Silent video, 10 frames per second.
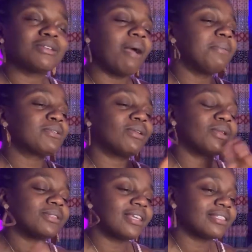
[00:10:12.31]
I'll be scrolling
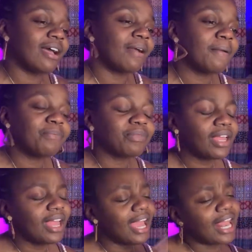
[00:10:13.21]
on TikTok.
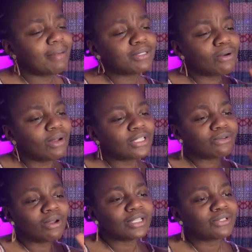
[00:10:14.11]
And I'm
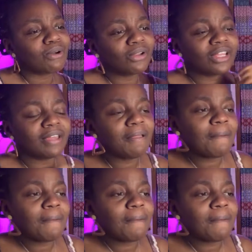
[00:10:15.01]
scrolling.